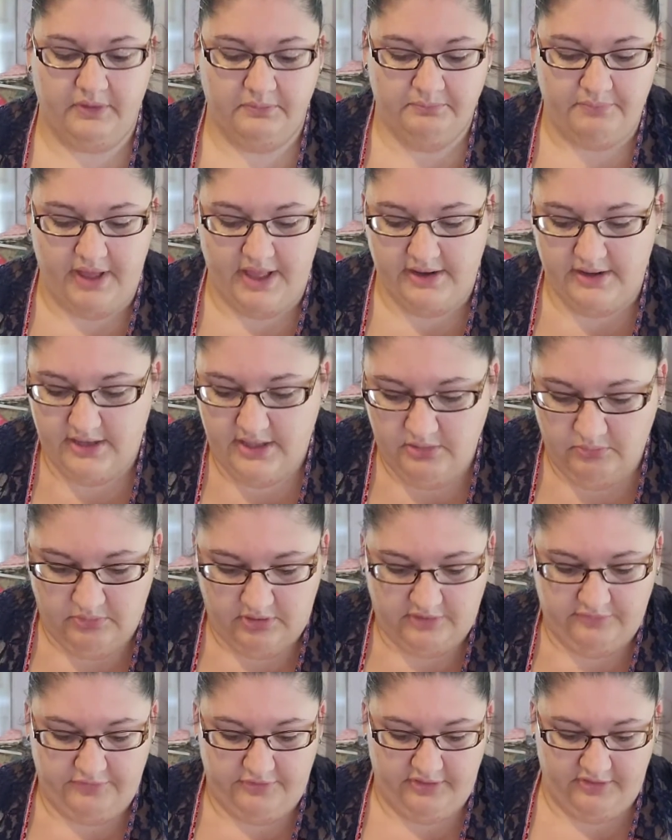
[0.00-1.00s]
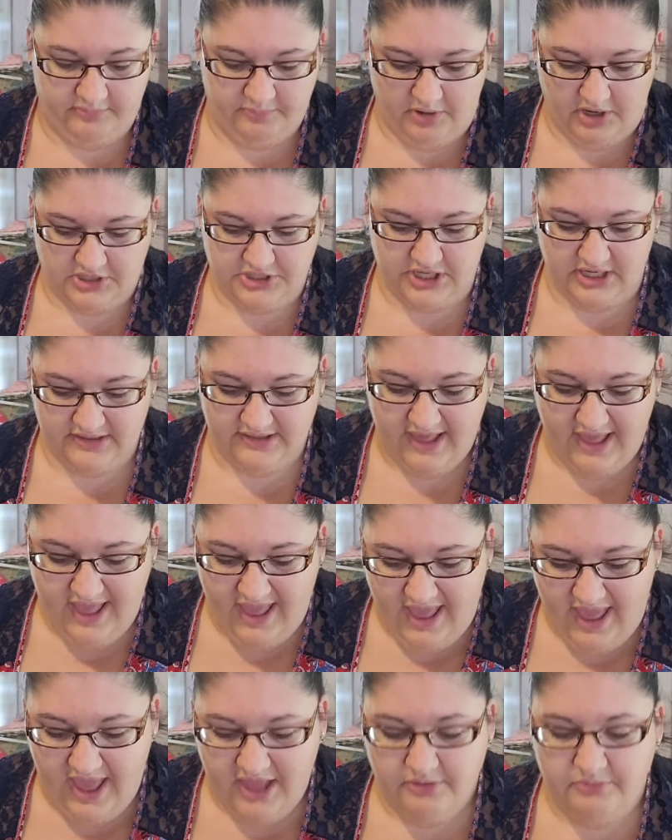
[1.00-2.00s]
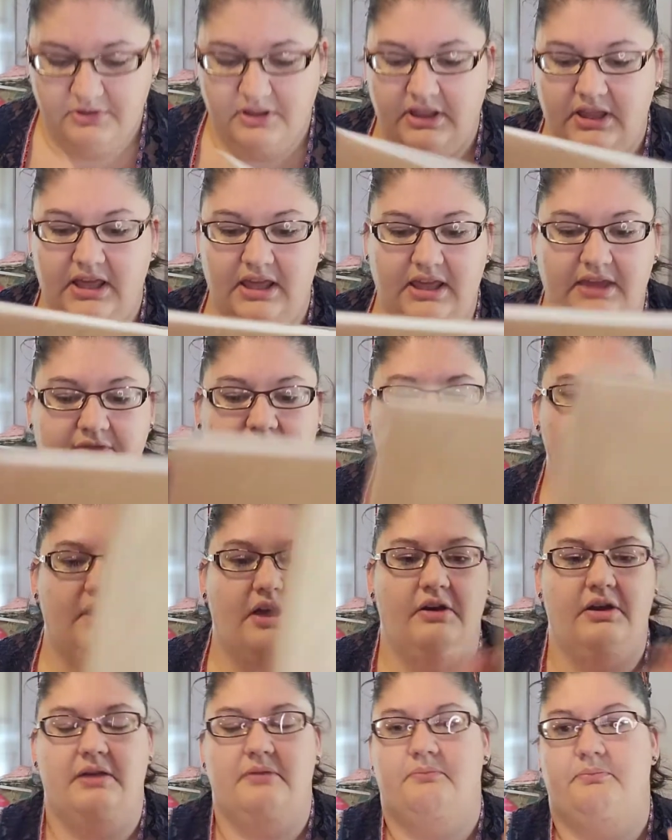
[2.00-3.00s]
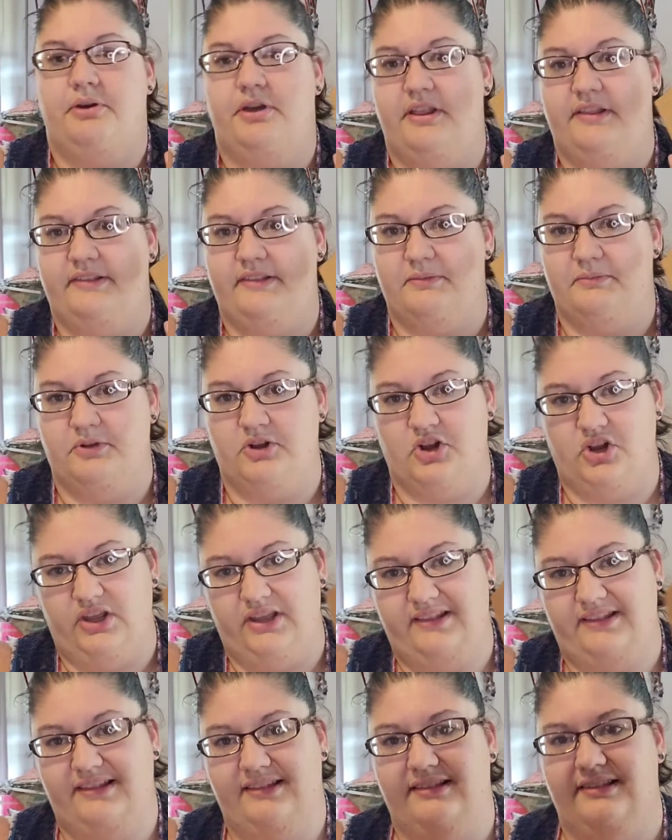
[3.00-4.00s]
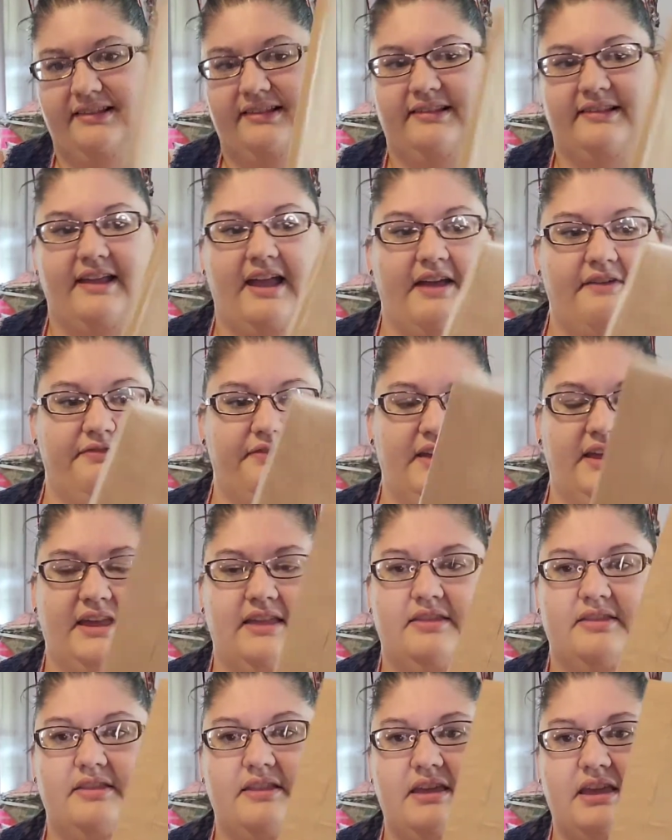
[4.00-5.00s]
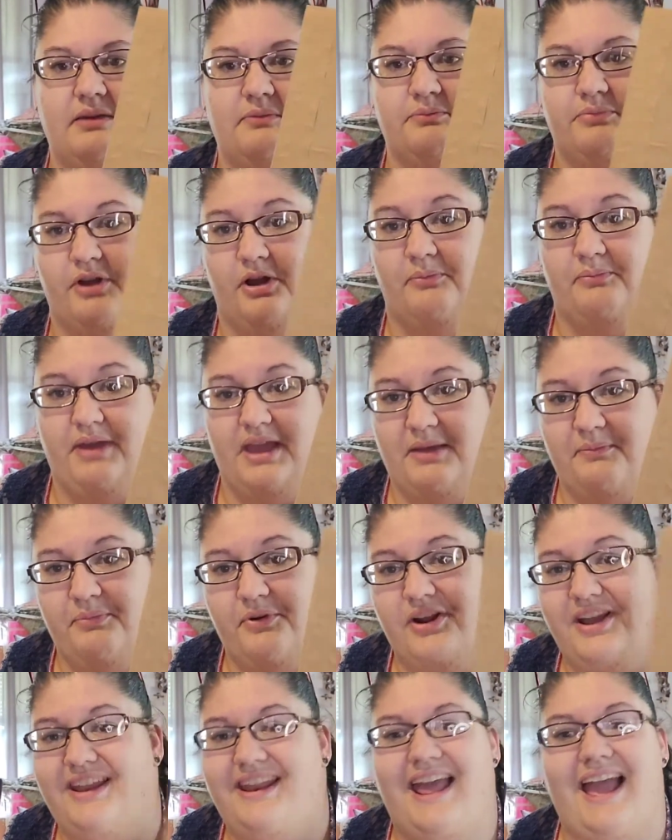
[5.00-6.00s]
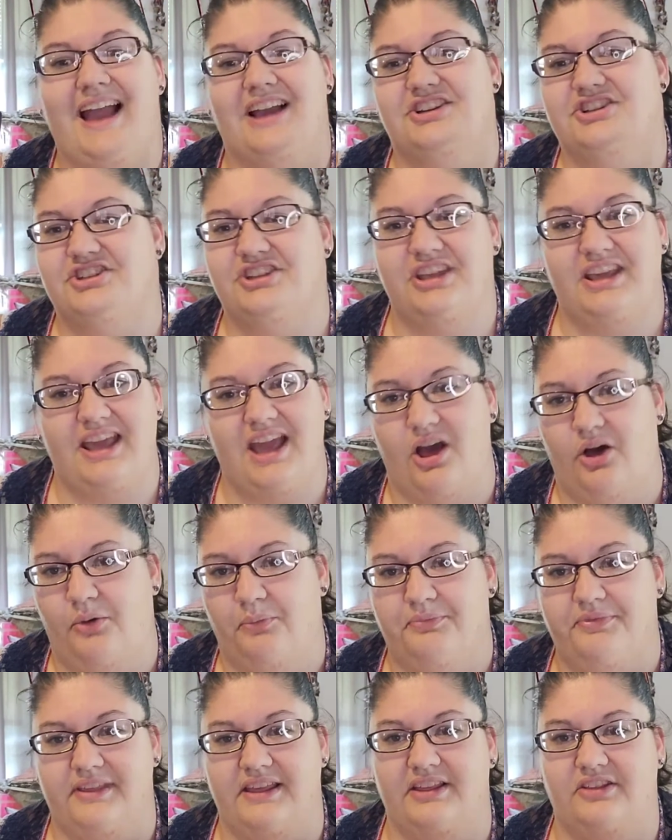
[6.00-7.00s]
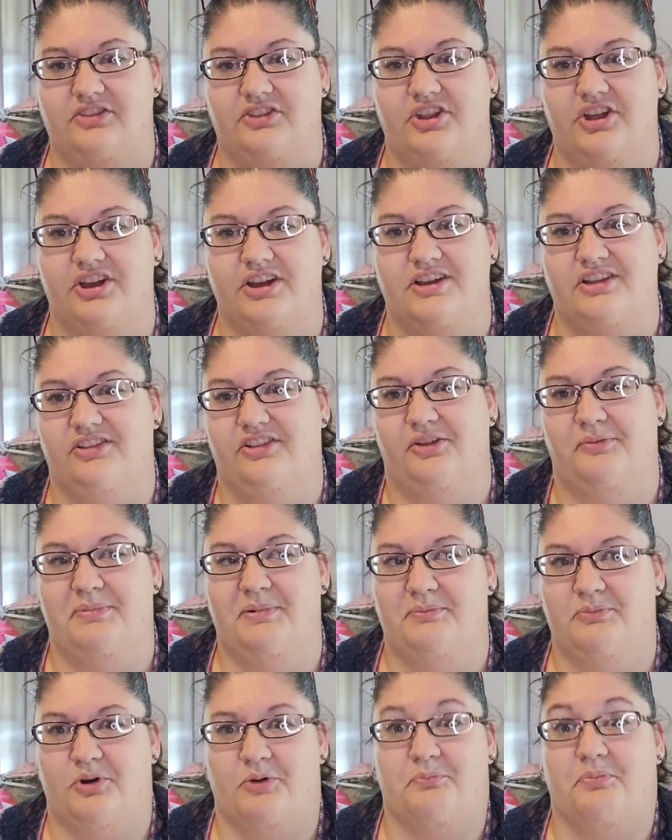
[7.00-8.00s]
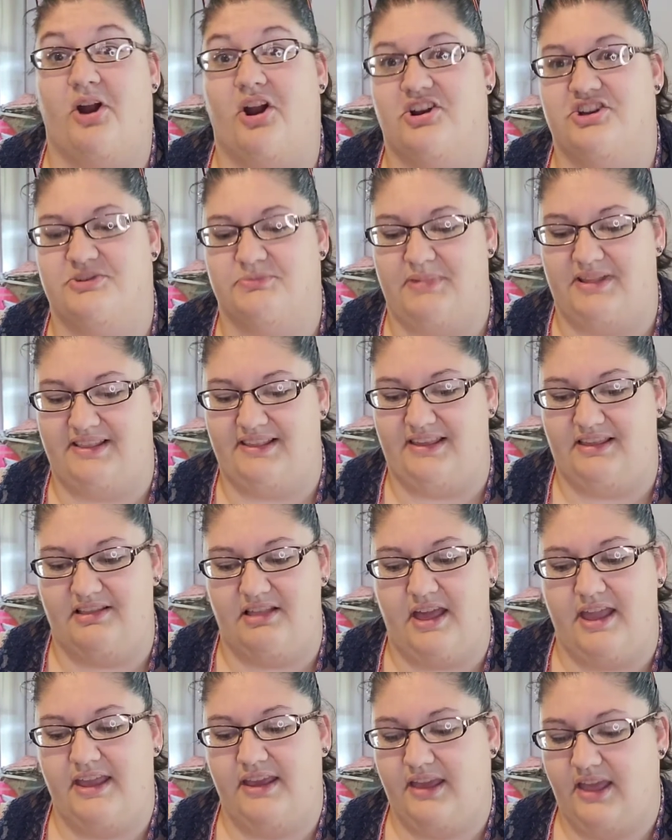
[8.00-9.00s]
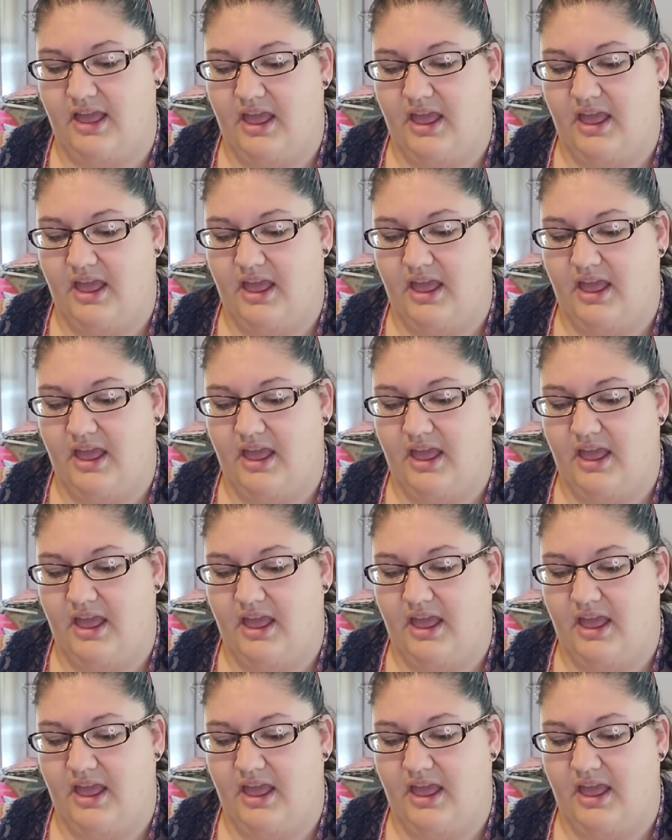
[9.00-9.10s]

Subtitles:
but it worked for this project. And really, even though it put some creases and stuff in the brown paper, it actually helped it look a little bit more parchmenty like.